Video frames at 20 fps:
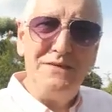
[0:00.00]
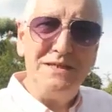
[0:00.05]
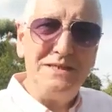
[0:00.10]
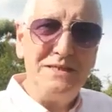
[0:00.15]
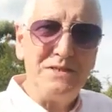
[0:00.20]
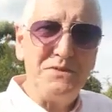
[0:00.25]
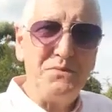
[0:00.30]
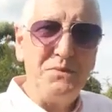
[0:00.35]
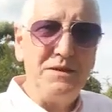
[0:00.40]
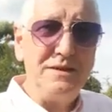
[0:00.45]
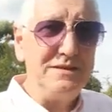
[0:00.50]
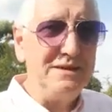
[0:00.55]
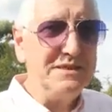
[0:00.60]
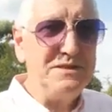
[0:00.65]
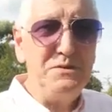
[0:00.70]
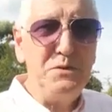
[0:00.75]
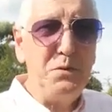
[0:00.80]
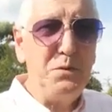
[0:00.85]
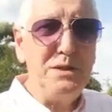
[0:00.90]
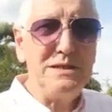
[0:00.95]
What if it does work?
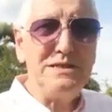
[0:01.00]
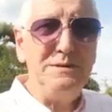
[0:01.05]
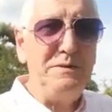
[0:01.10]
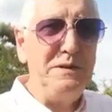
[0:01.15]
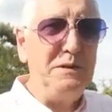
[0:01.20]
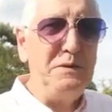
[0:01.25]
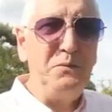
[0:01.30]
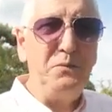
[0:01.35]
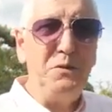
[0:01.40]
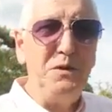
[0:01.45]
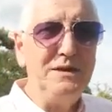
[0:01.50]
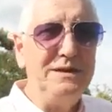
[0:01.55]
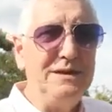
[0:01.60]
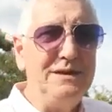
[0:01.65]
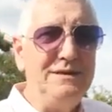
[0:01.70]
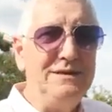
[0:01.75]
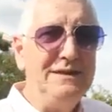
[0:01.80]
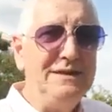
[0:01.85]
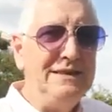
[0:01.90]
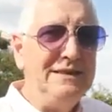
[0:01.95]
There's no question about it
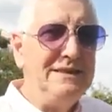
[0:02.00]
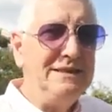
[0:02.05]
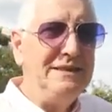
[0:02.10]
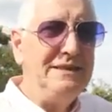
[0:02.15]
working.